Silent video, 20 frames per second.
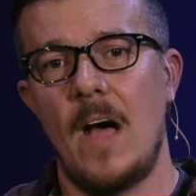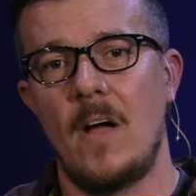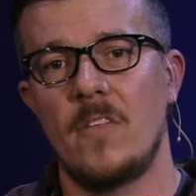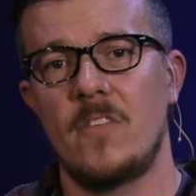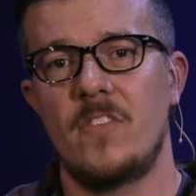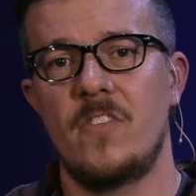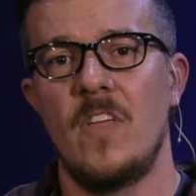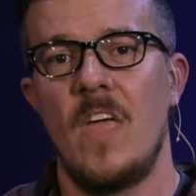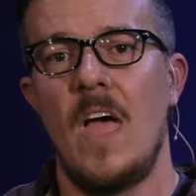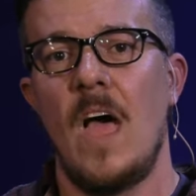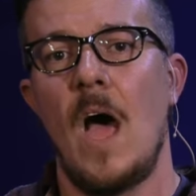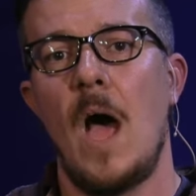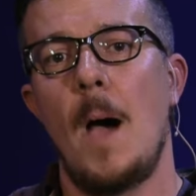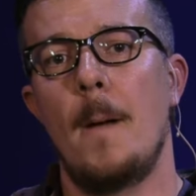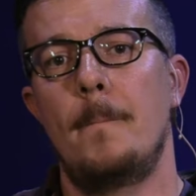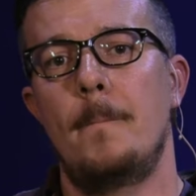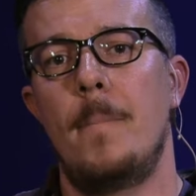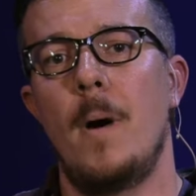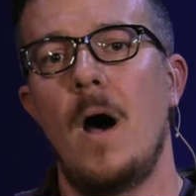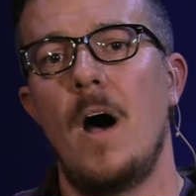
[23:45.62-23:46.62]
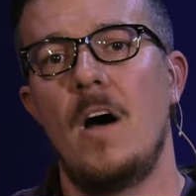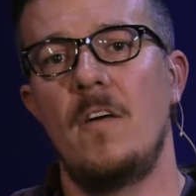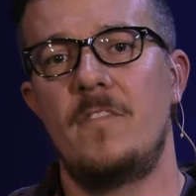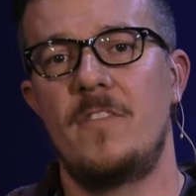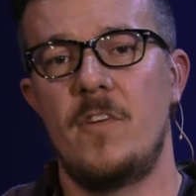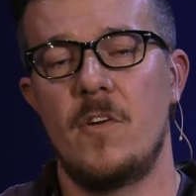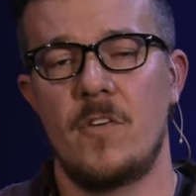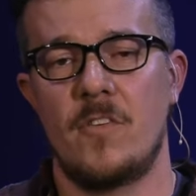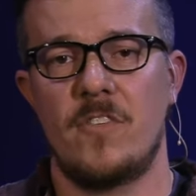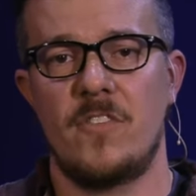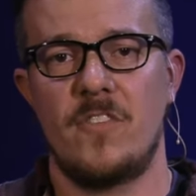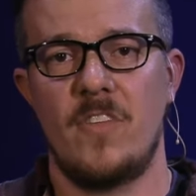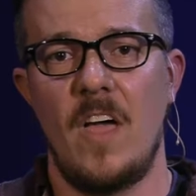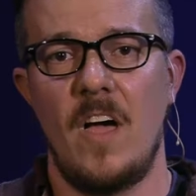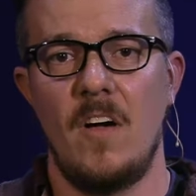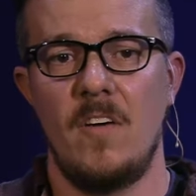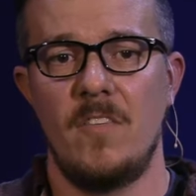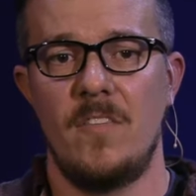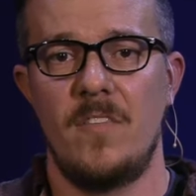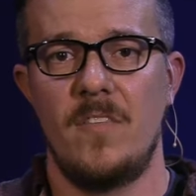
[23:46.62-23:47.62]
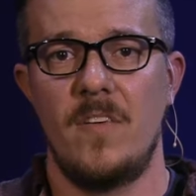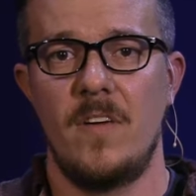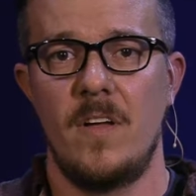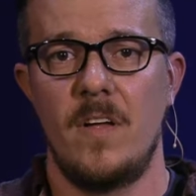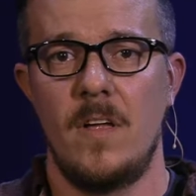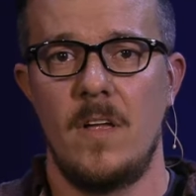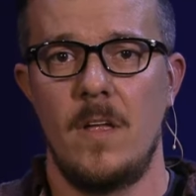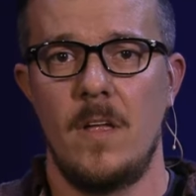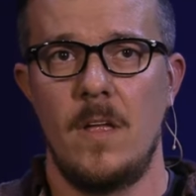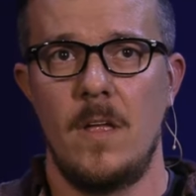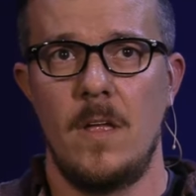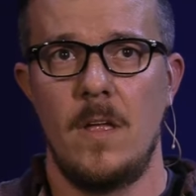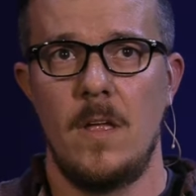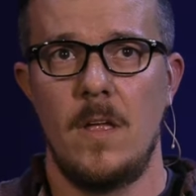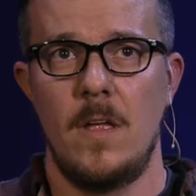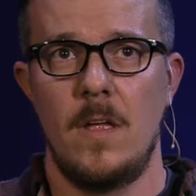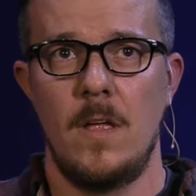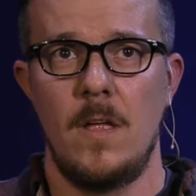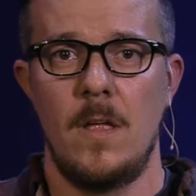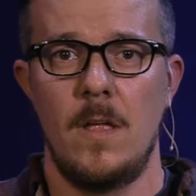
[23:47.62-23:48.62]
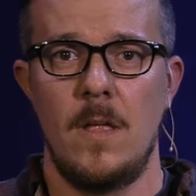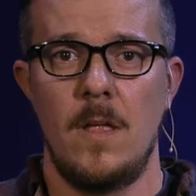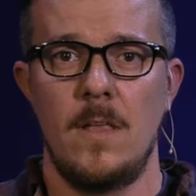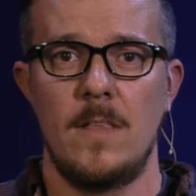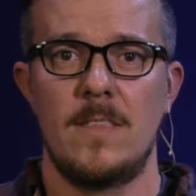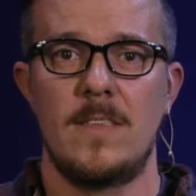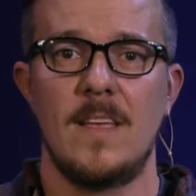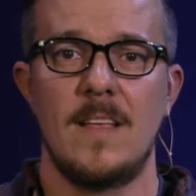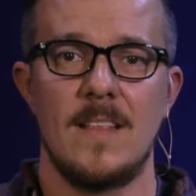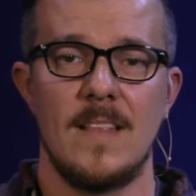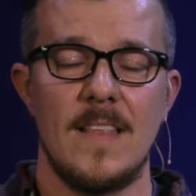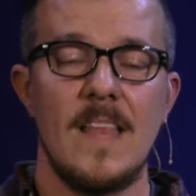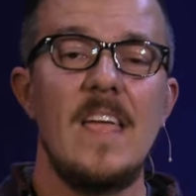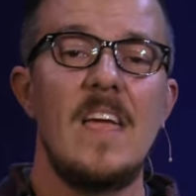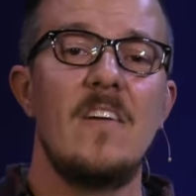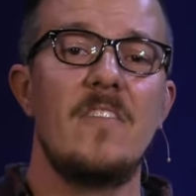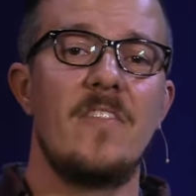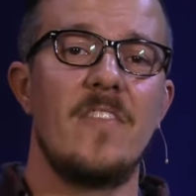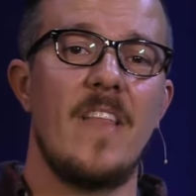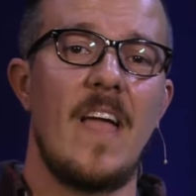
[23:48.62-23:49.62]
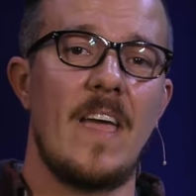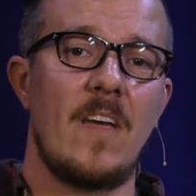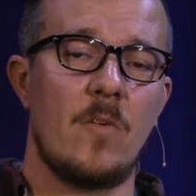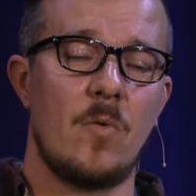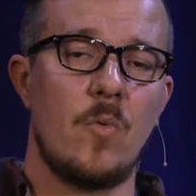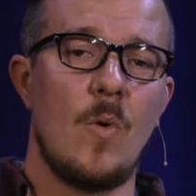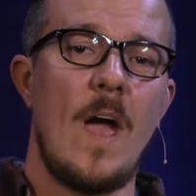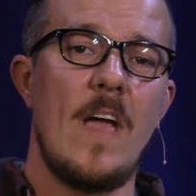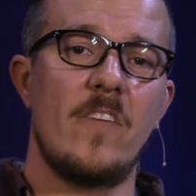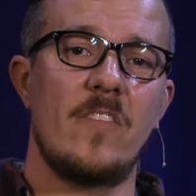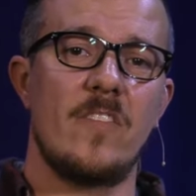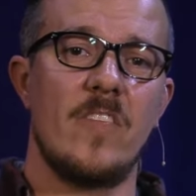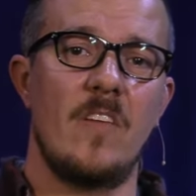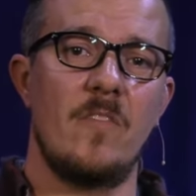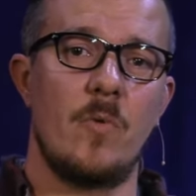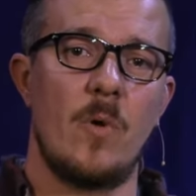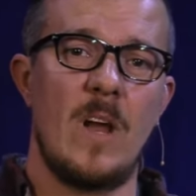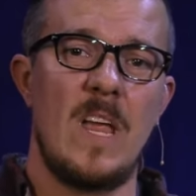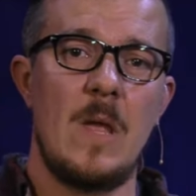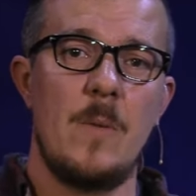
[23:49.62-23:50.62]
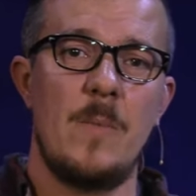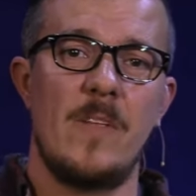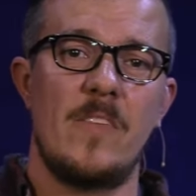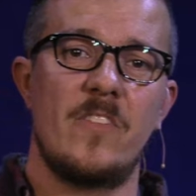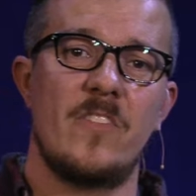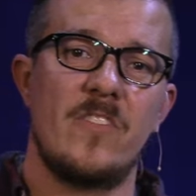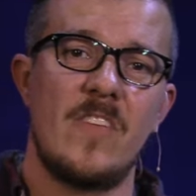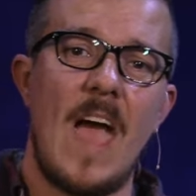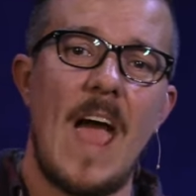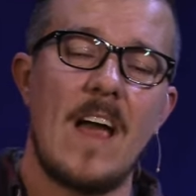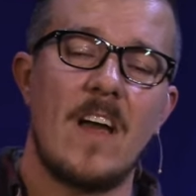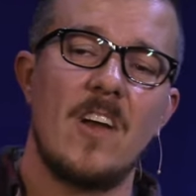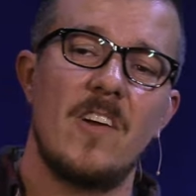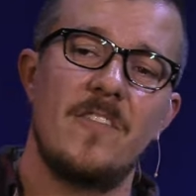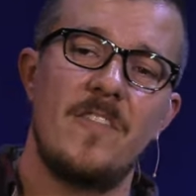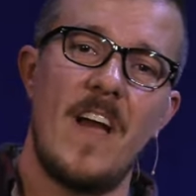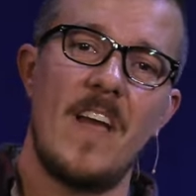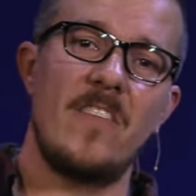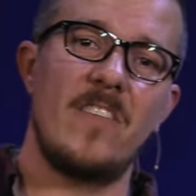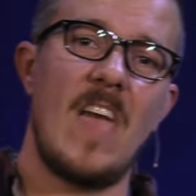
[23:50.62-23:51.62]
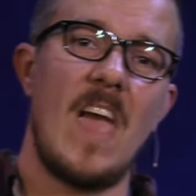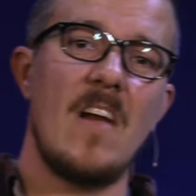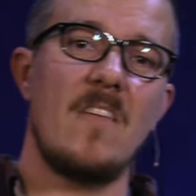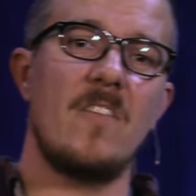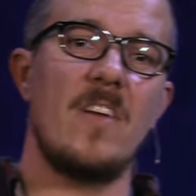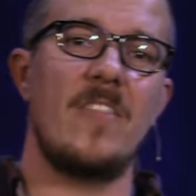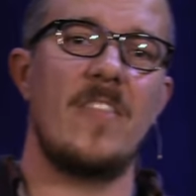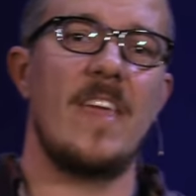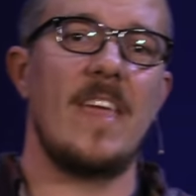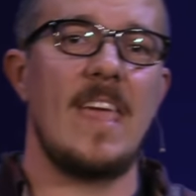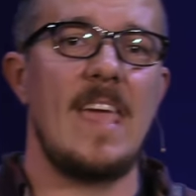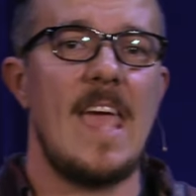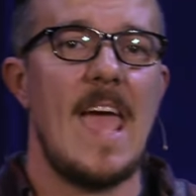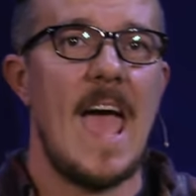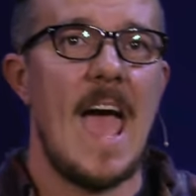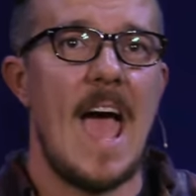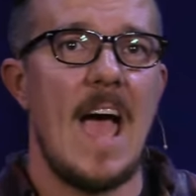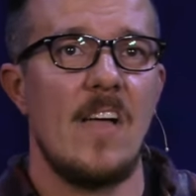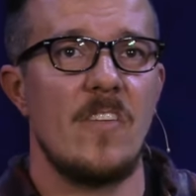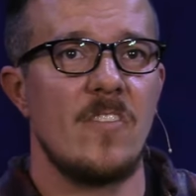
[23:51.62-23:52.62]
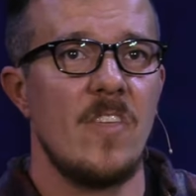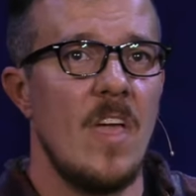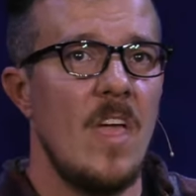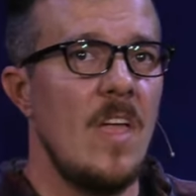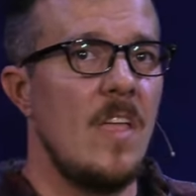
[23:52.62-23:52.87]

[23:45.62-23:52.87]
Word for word: else above yourself to live like Christ lived, where he would sacrifice everything he has